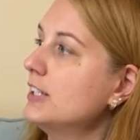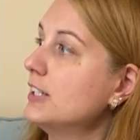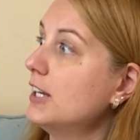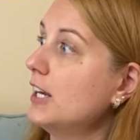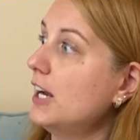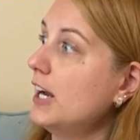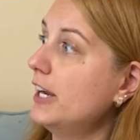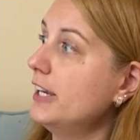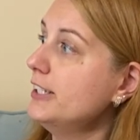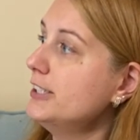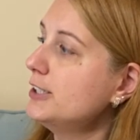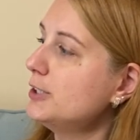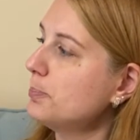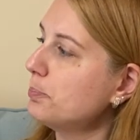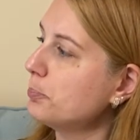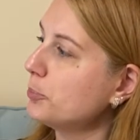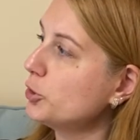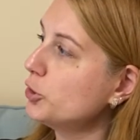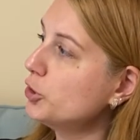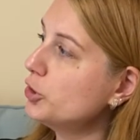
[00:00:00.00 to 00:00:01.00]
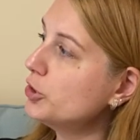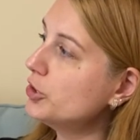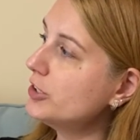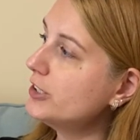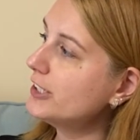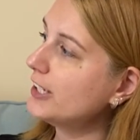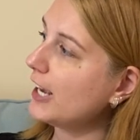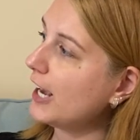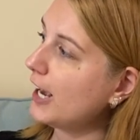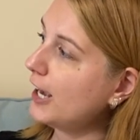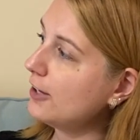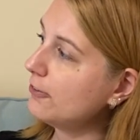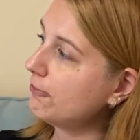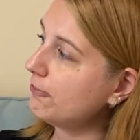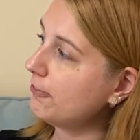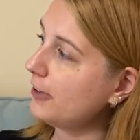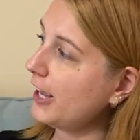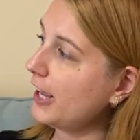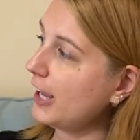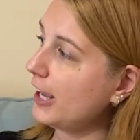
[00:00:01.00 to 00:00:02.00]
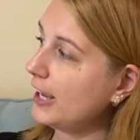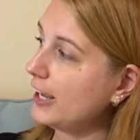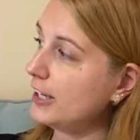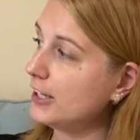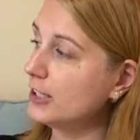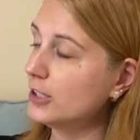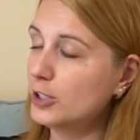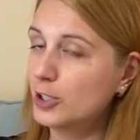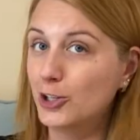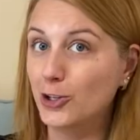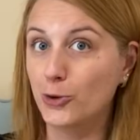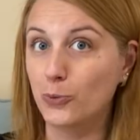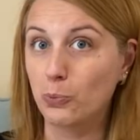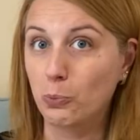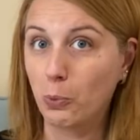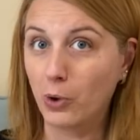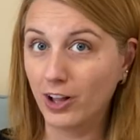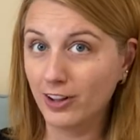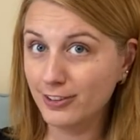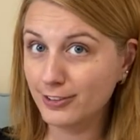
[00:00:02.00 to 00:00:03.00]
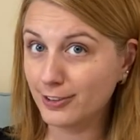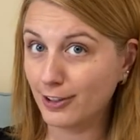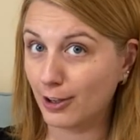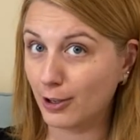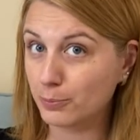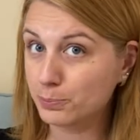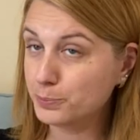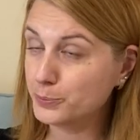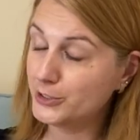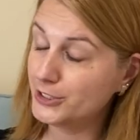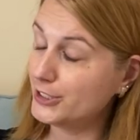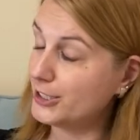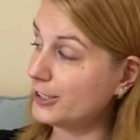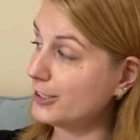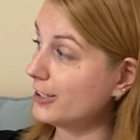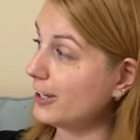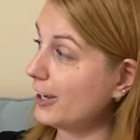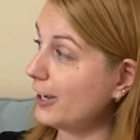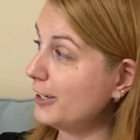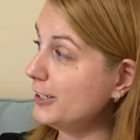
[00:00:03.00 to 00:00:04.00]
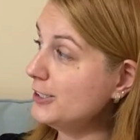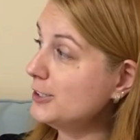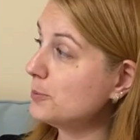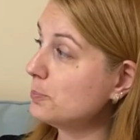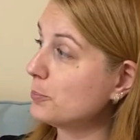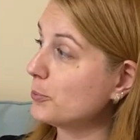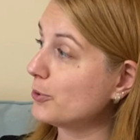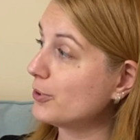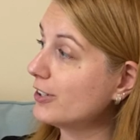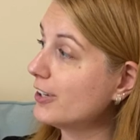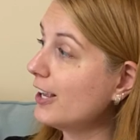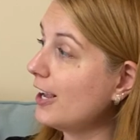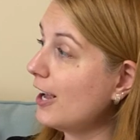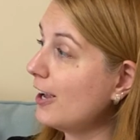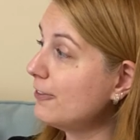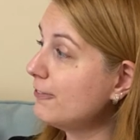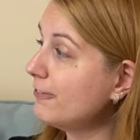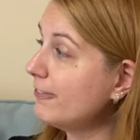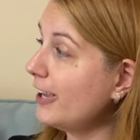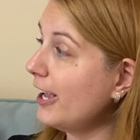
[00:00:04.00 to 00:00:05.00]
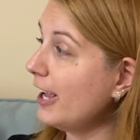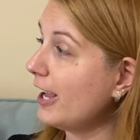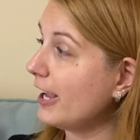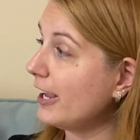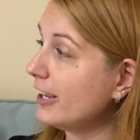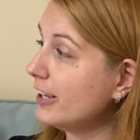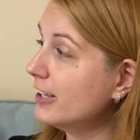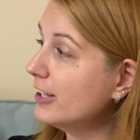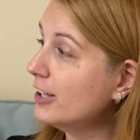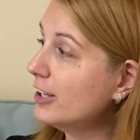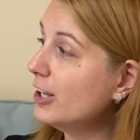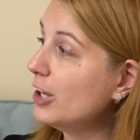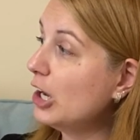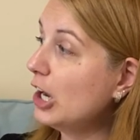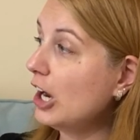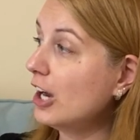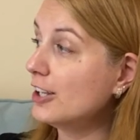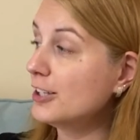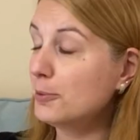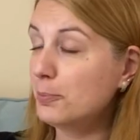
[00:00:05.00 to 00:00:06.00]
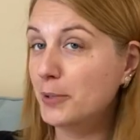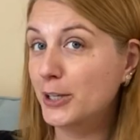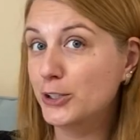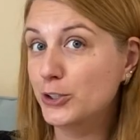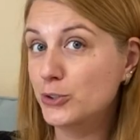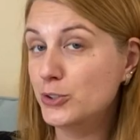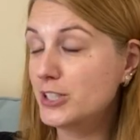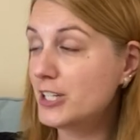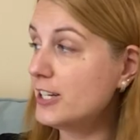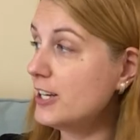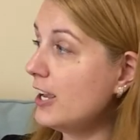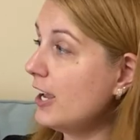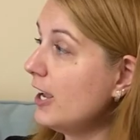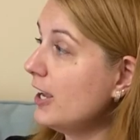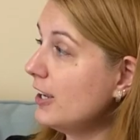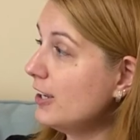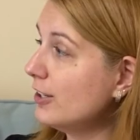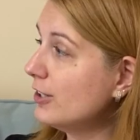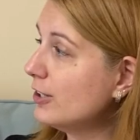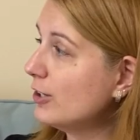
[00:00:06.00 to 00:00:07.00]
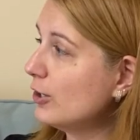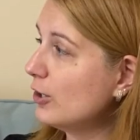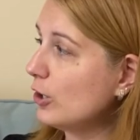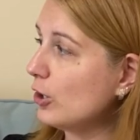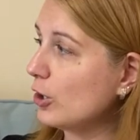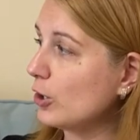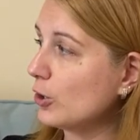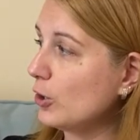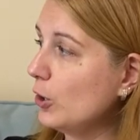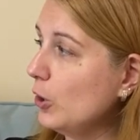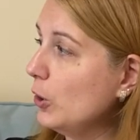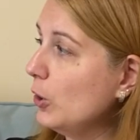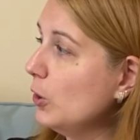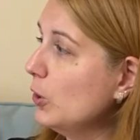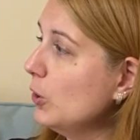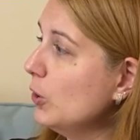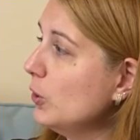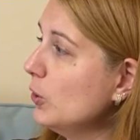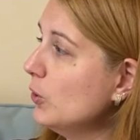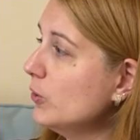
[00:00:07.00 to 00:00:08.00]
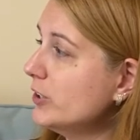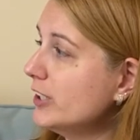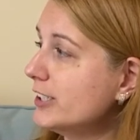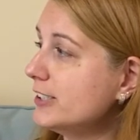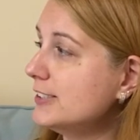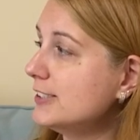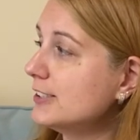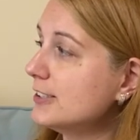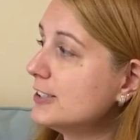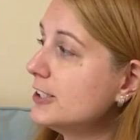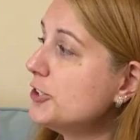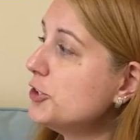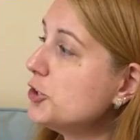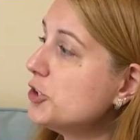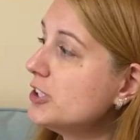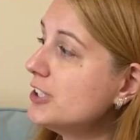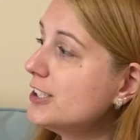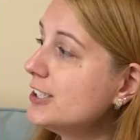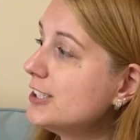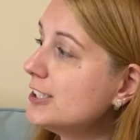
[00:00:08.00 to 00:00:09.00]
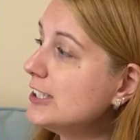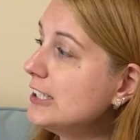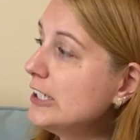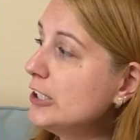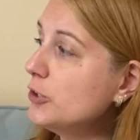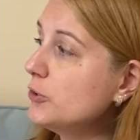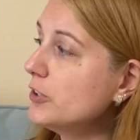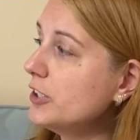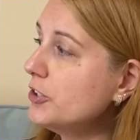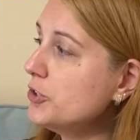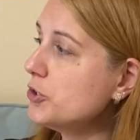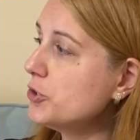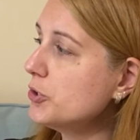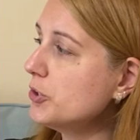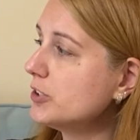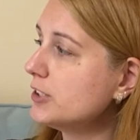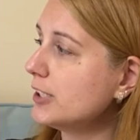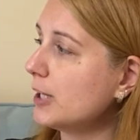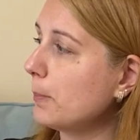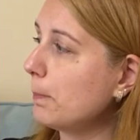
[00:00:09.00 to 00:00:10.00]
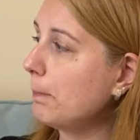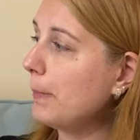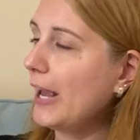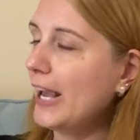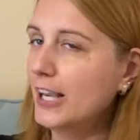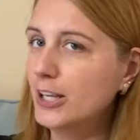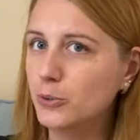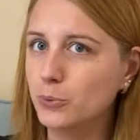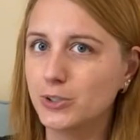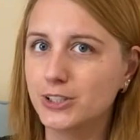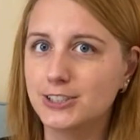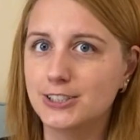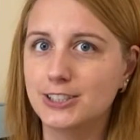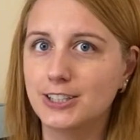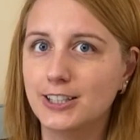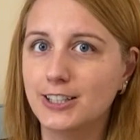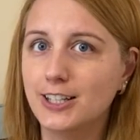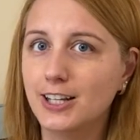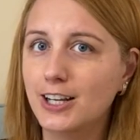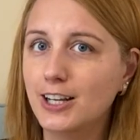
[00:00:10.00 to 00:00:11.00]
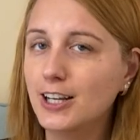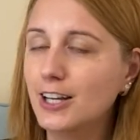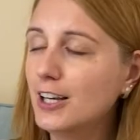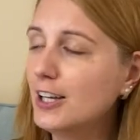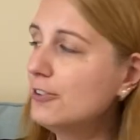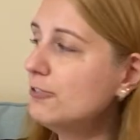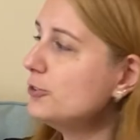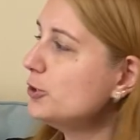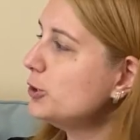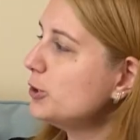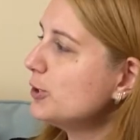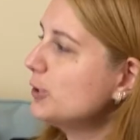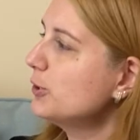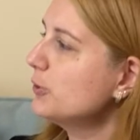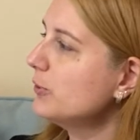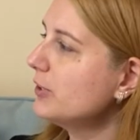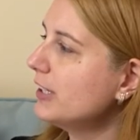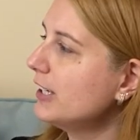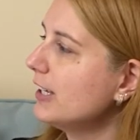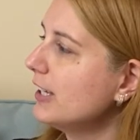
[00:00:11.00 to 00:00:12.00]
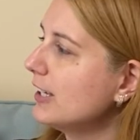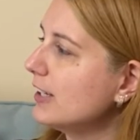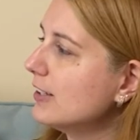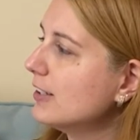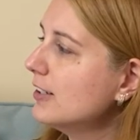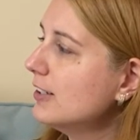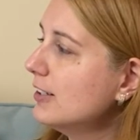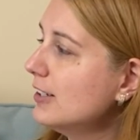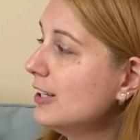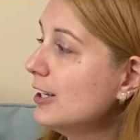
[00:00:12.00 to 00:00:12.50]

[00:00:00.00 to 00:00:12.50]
The Iceberg Cafe. Welcome to the Iceberg Cafe. On the menu today are all the delicious sea creatures that penguins love to eat.